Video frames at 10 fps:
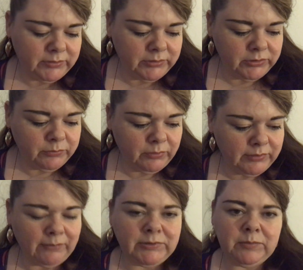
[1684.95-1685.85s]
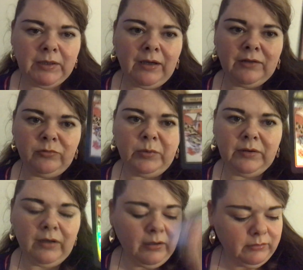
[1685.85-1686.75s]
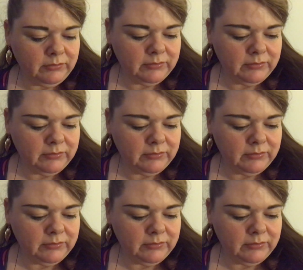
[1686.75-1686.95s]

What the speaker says: So you want them to be kind of with you